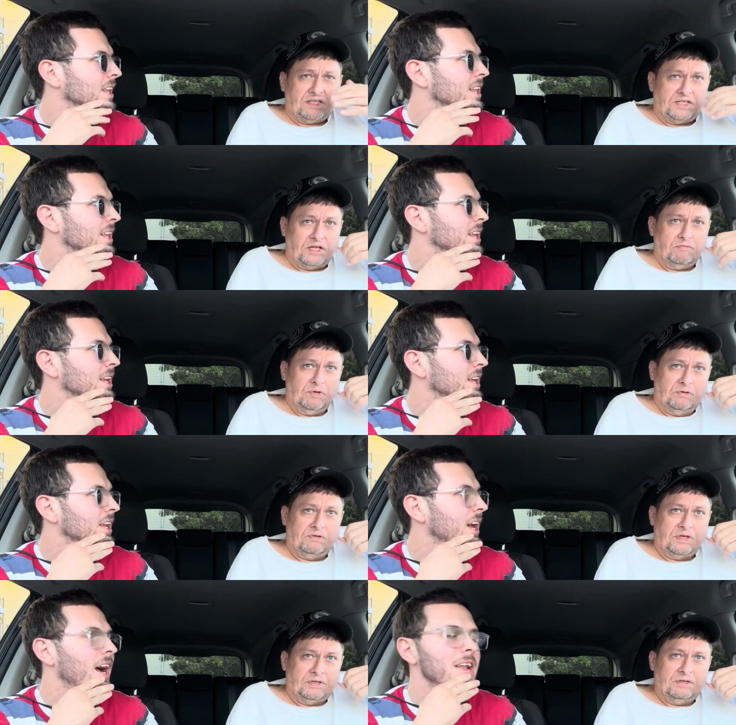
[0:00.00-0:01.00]
Speaker 1: the theme, though.
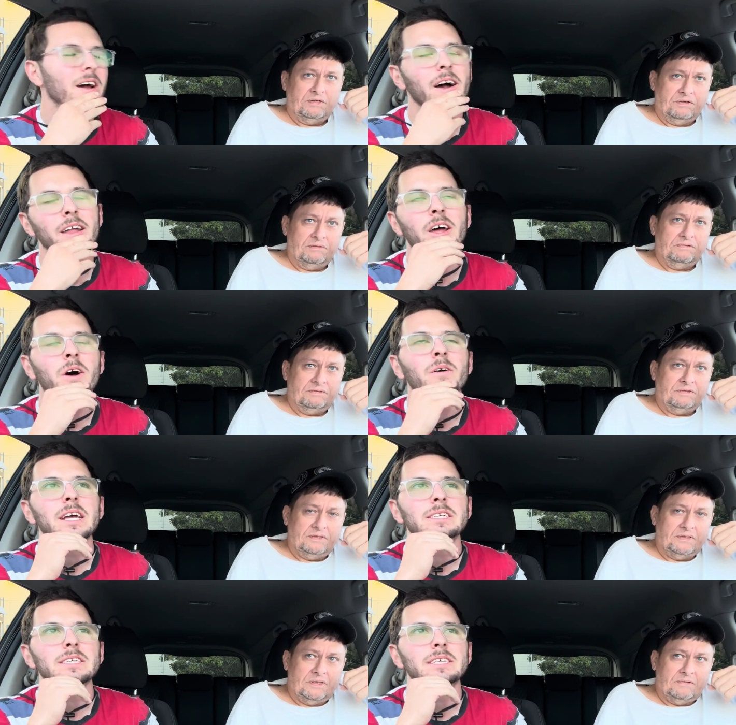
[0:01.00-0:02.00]
Like, I know.
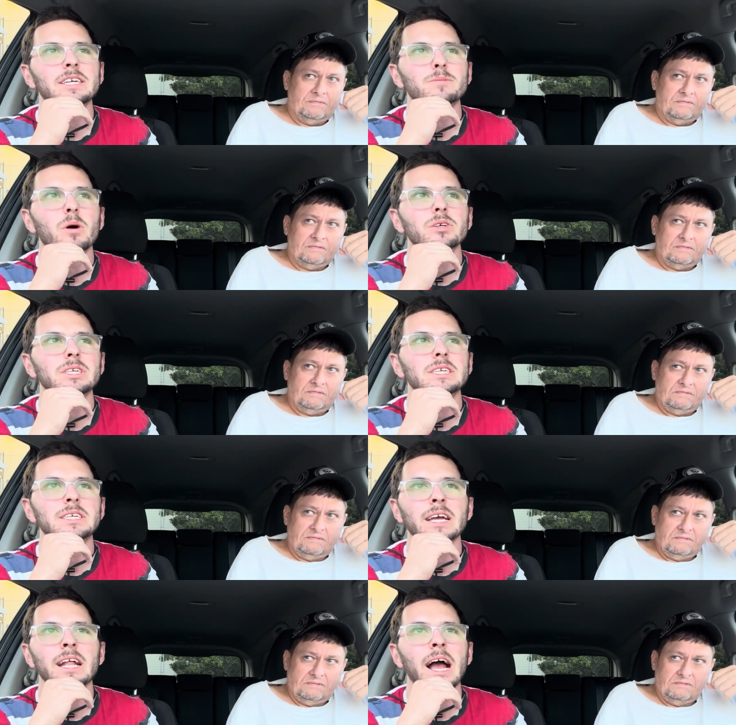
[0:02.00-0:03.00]
It's just, it's mostly the
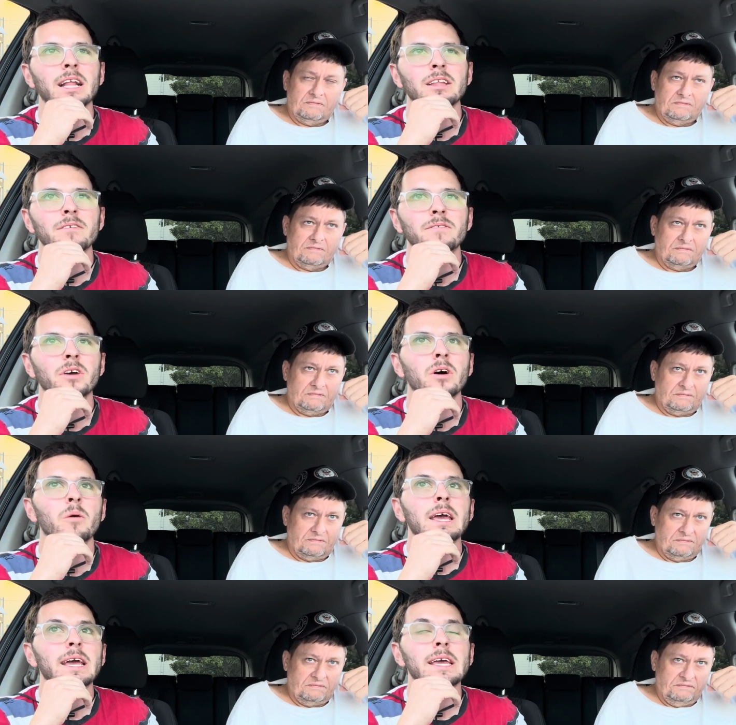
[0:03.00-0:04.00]
second act of the
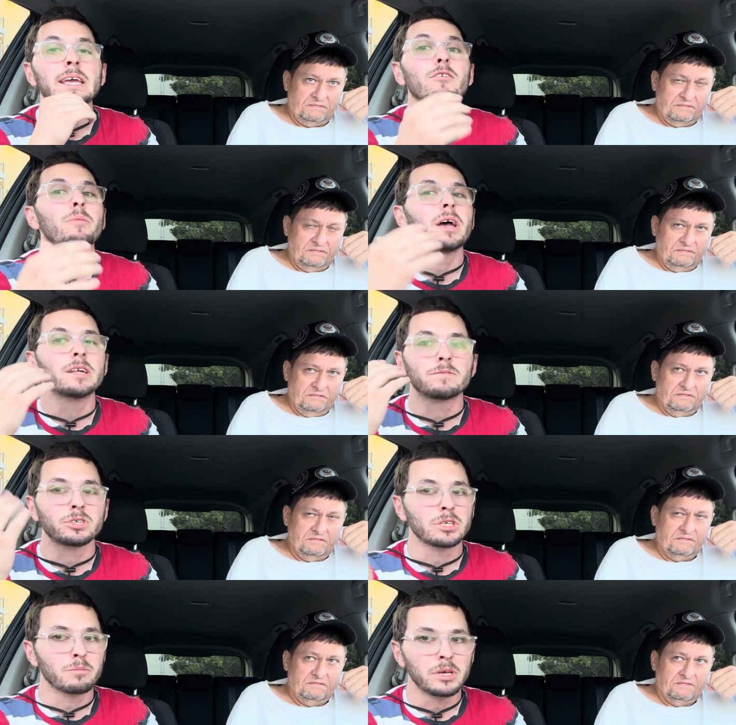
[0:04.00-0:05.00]
film. It can get repetitive for
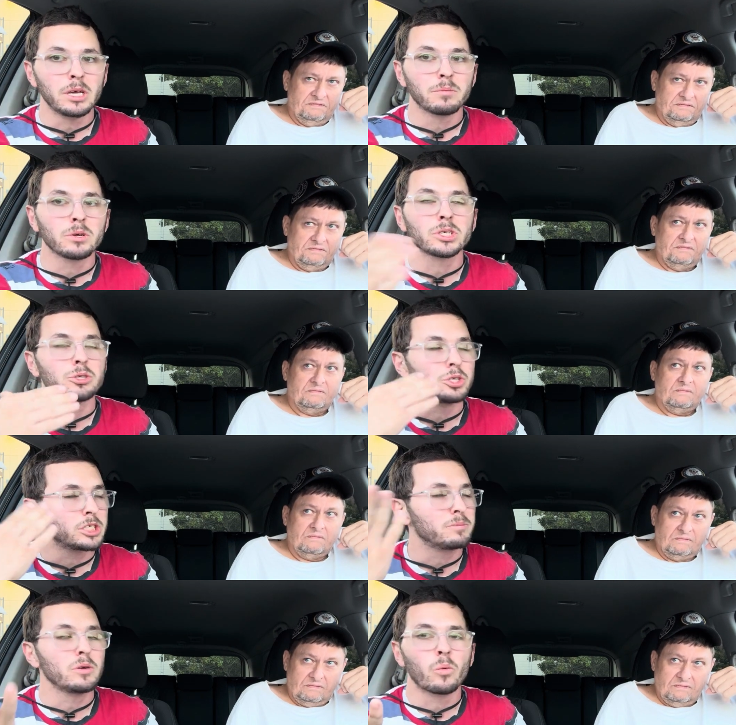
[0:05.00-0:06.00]
some people, so
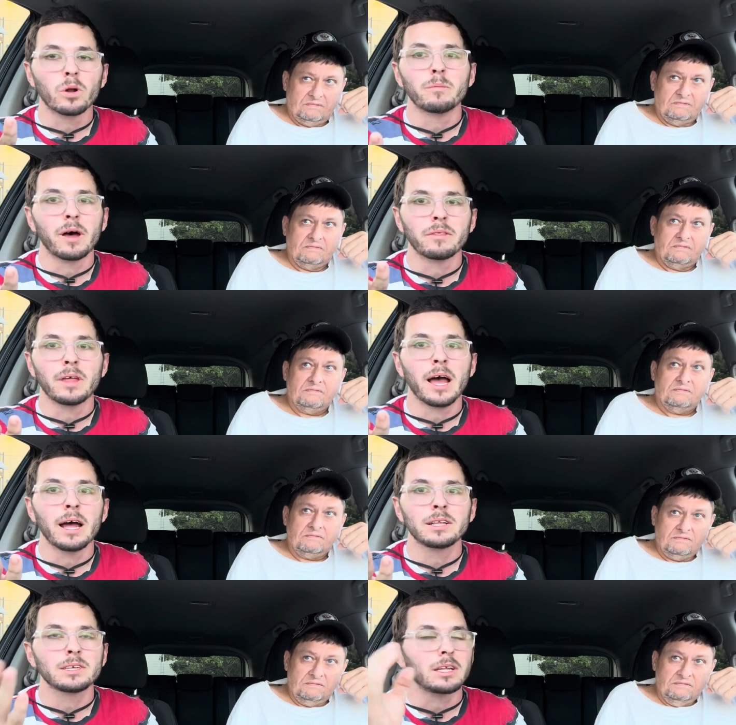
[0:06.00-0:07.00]
just be warned about
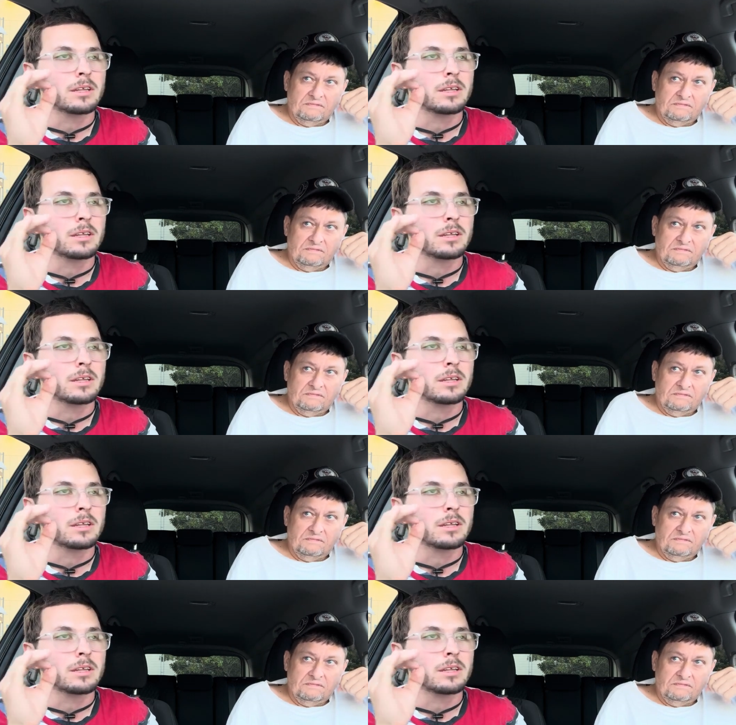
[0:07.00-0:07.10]
that. It's a